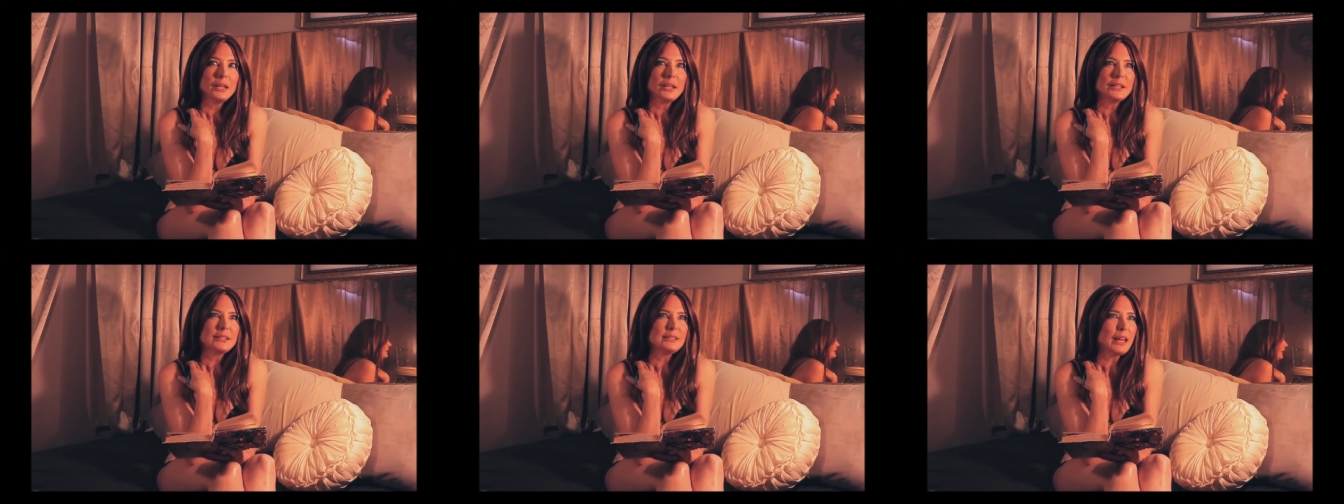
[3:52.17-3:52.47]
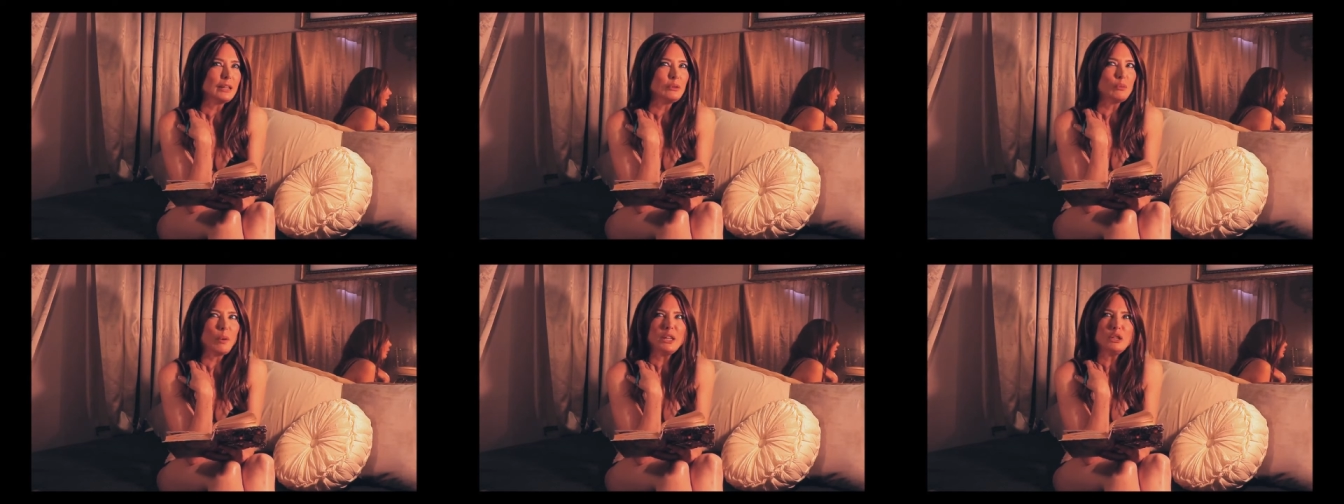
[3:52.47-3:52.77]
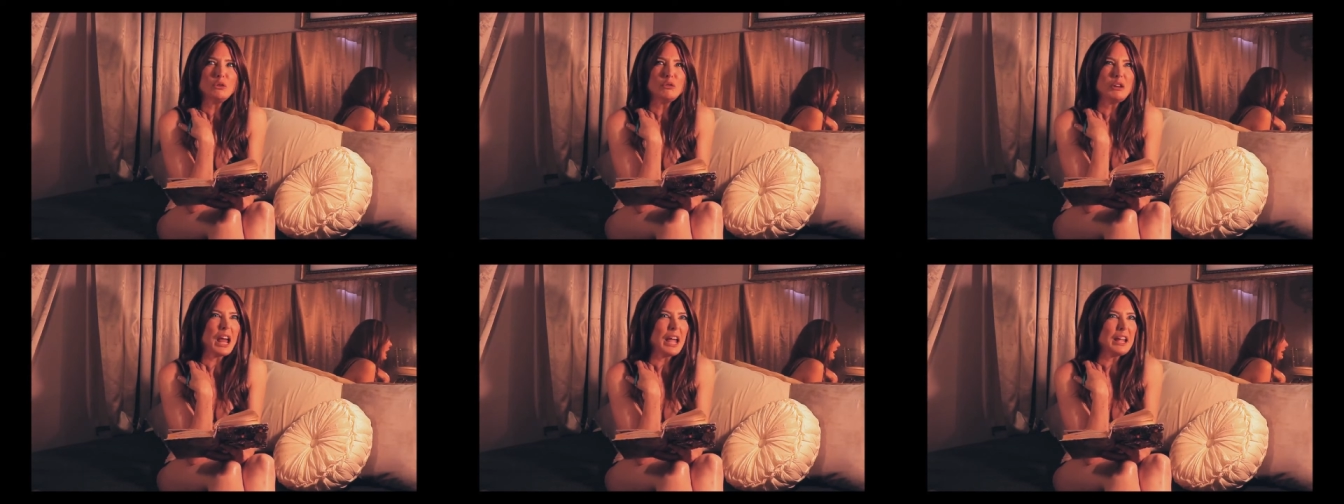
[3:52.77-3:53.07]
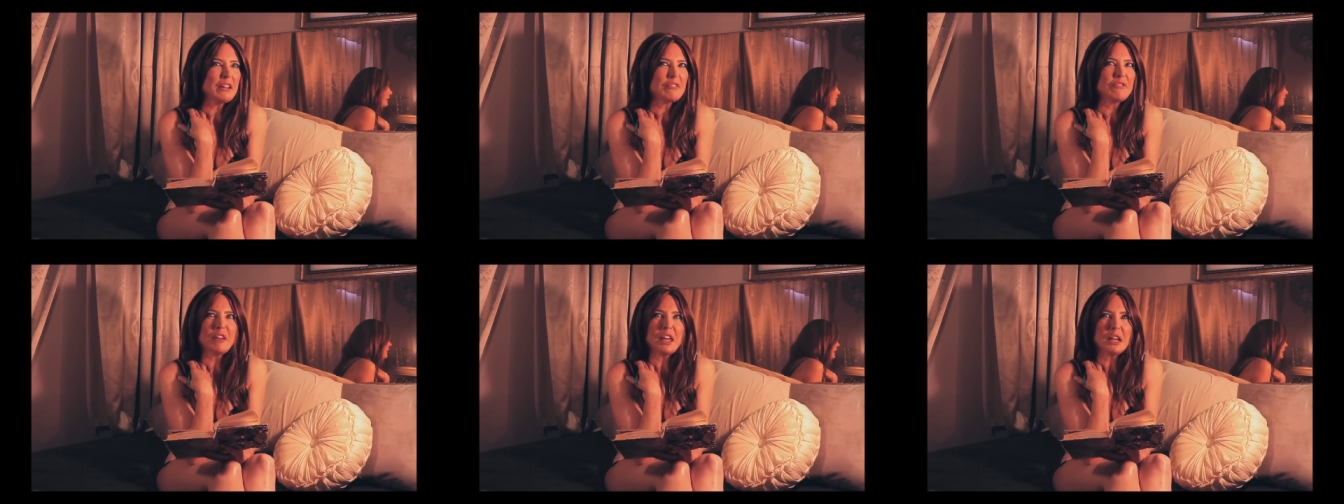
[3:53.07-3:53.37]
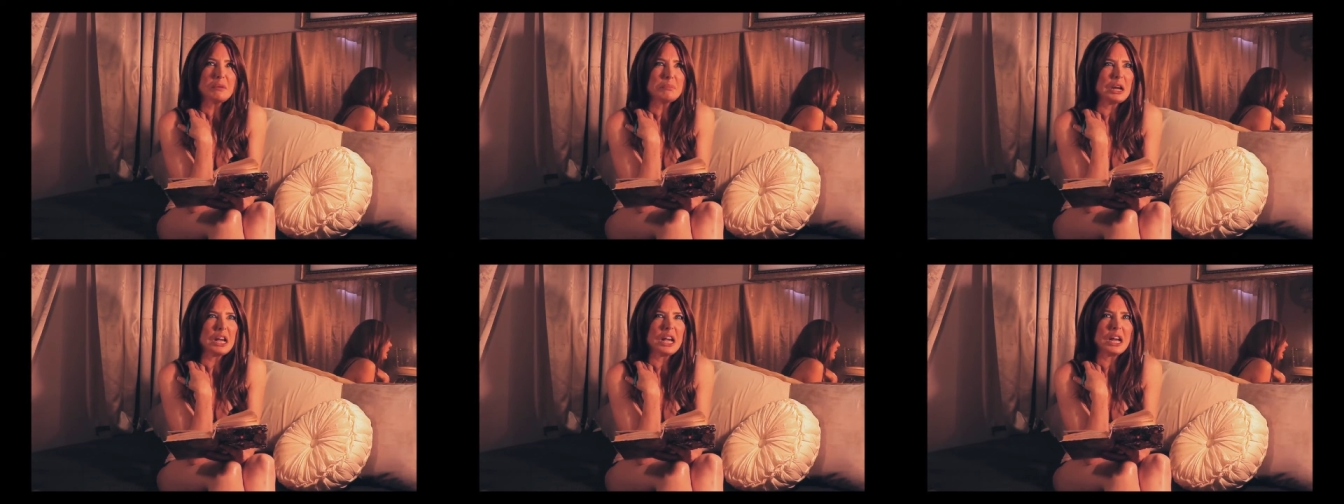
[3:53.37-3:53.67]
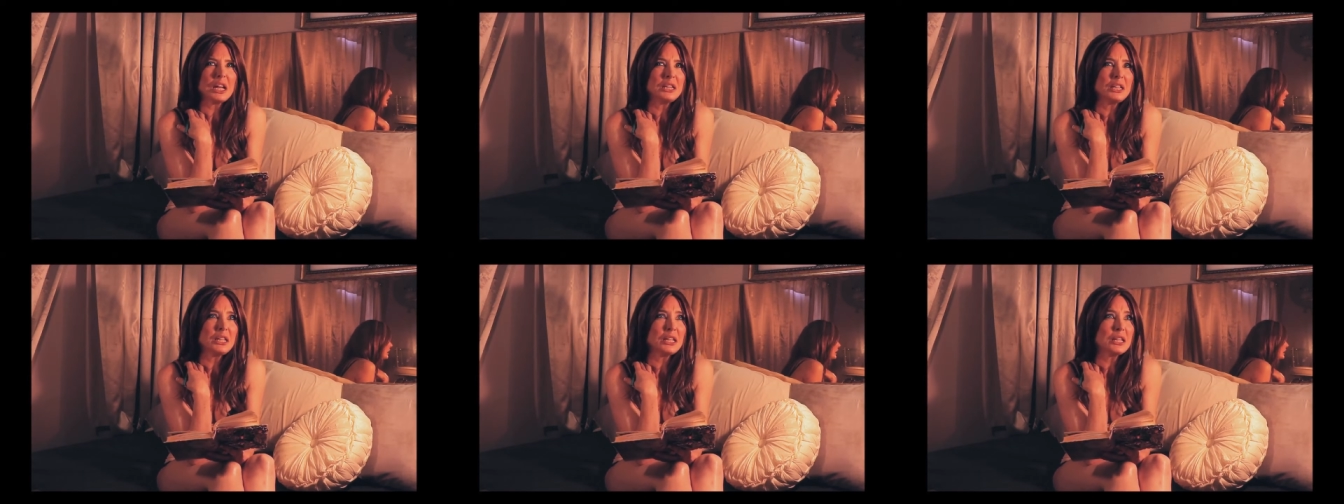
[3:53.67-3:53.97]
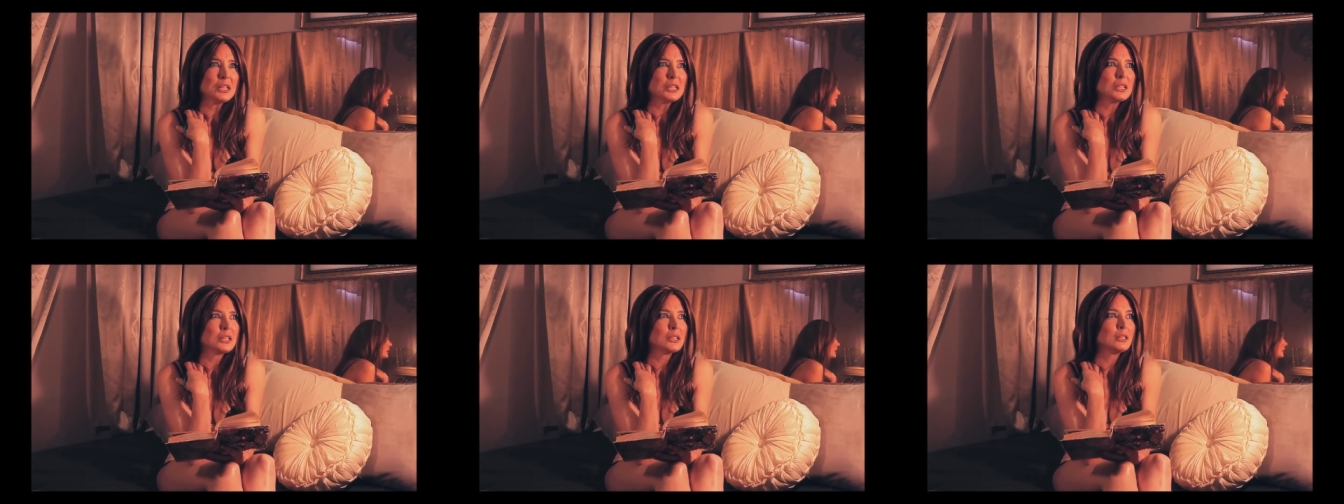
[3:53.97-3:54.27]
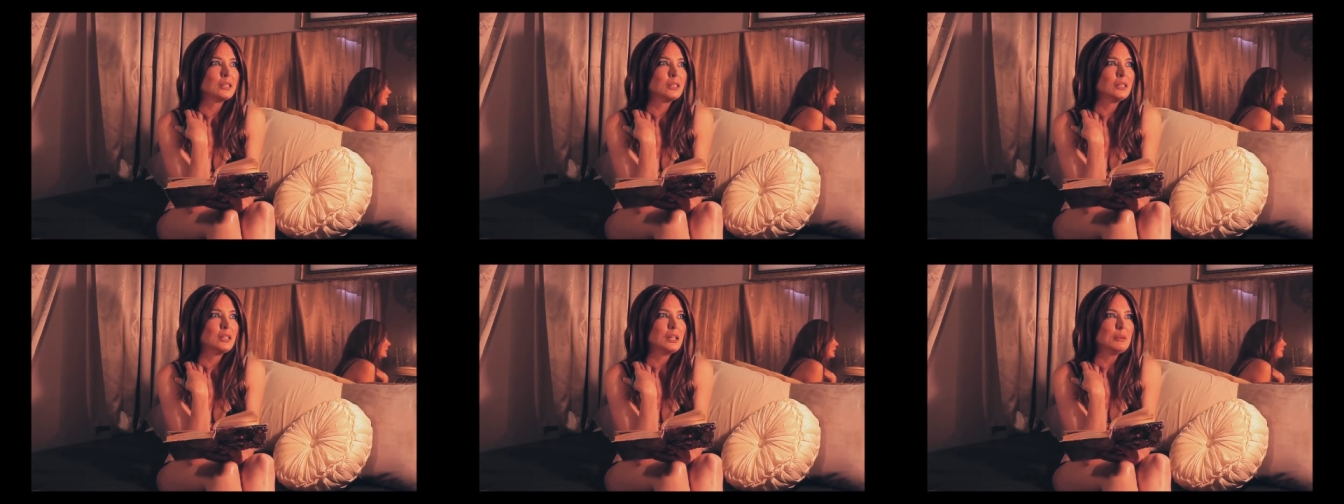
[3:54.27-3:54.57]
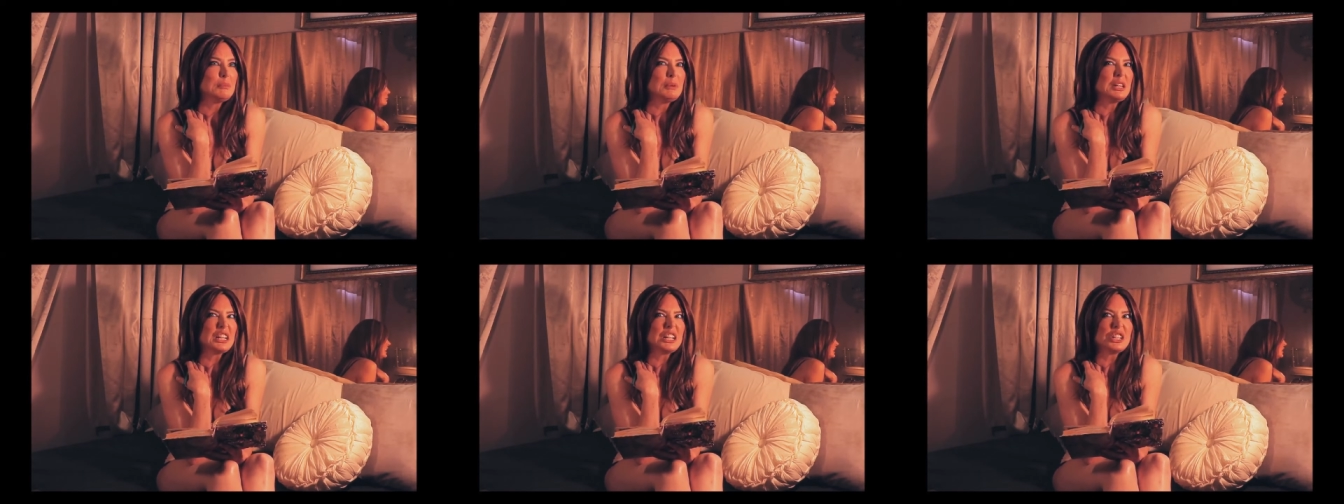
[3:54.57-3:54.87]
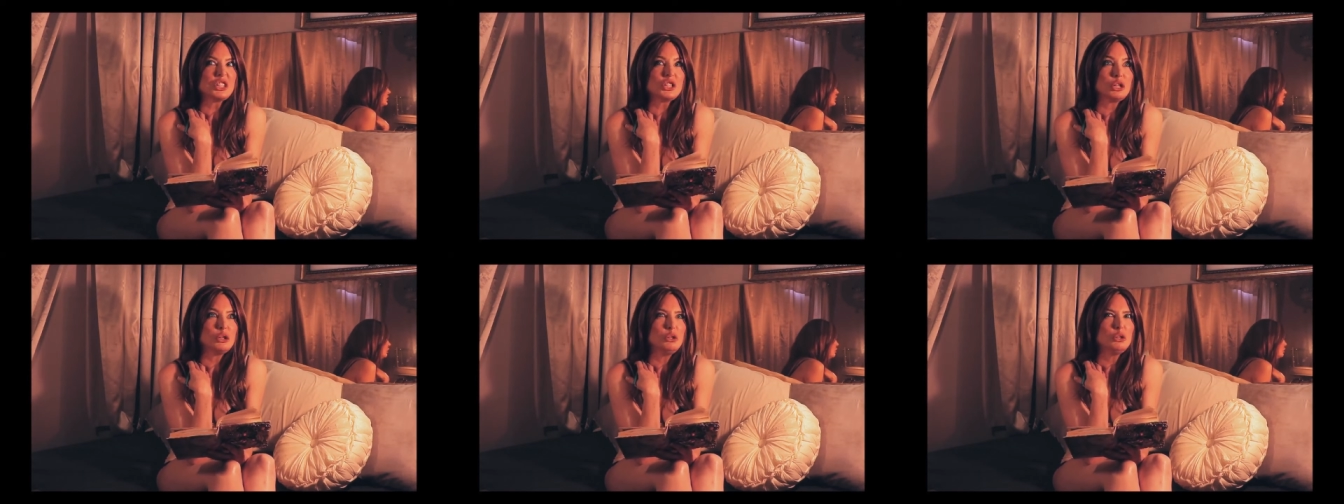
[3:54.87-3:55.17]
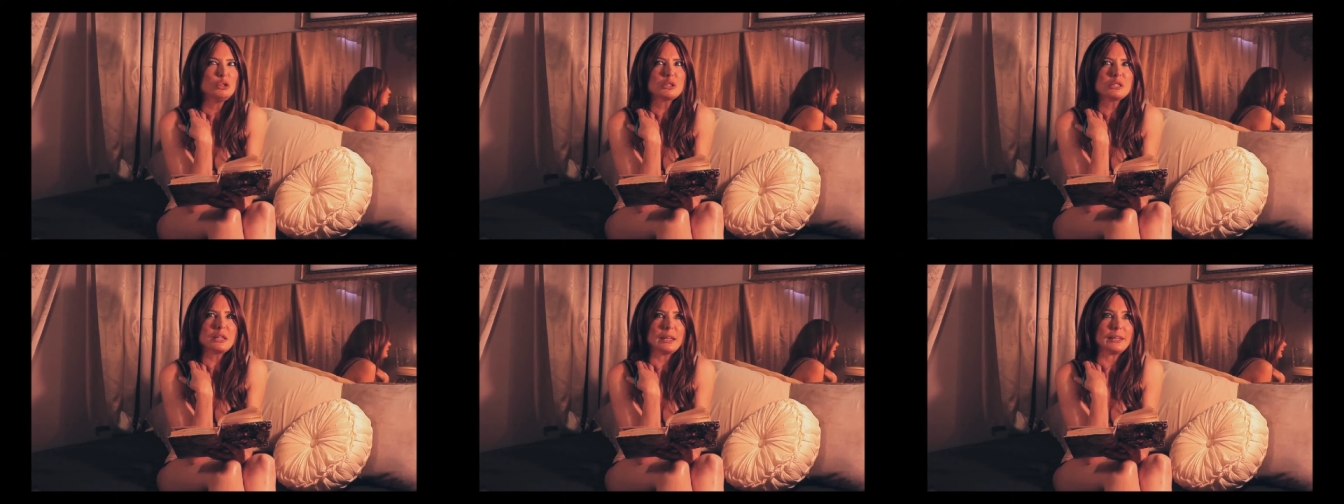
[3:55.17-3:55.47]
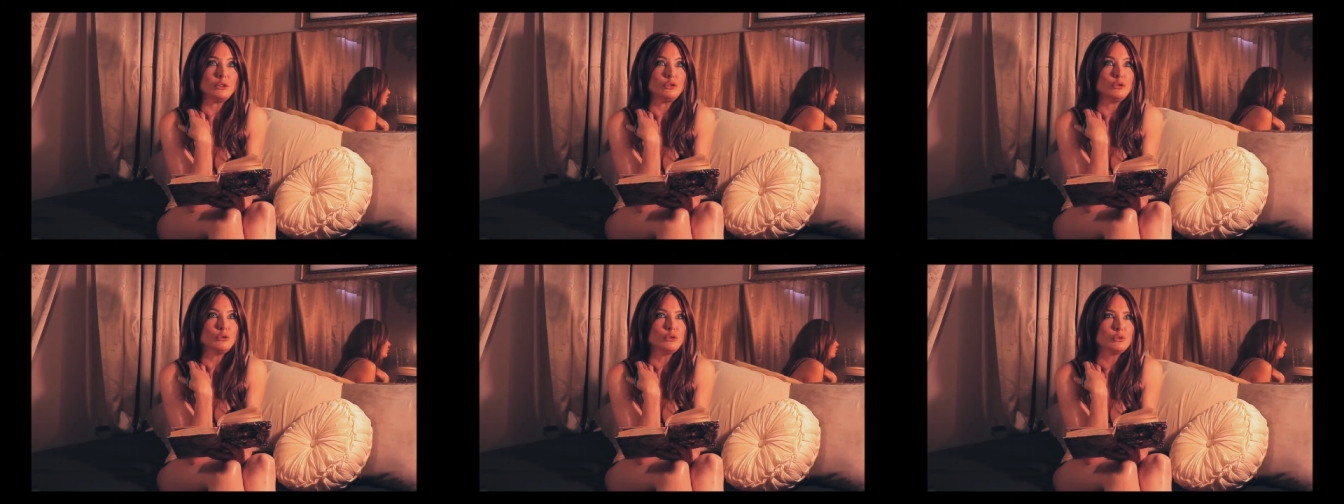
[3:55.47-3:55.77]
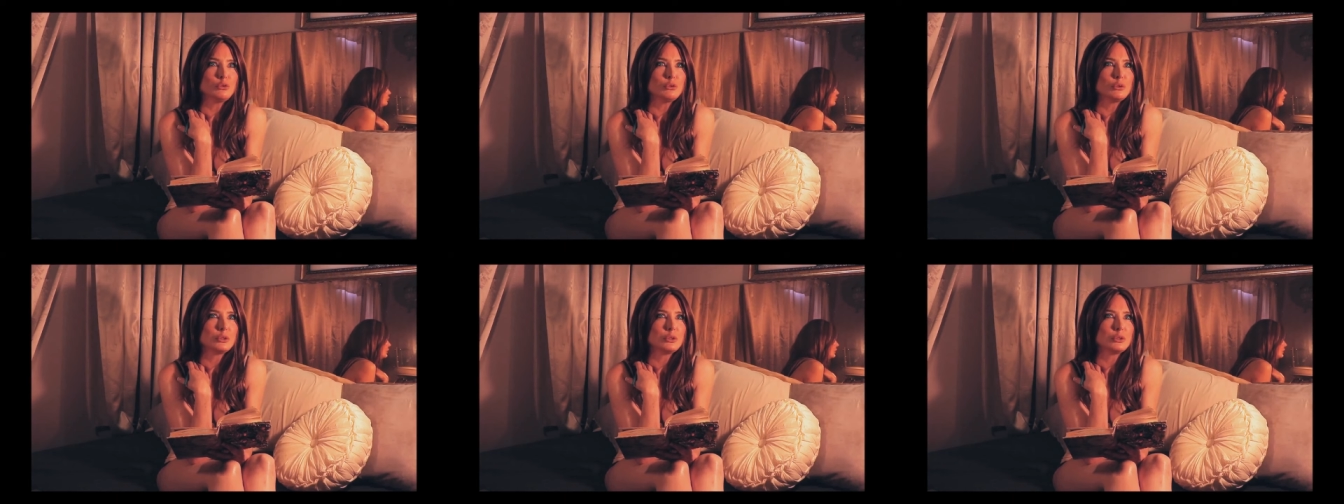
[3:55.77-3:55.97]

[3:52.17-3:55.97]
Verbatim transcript: Is that why you like fake Melania? Because she looks like you?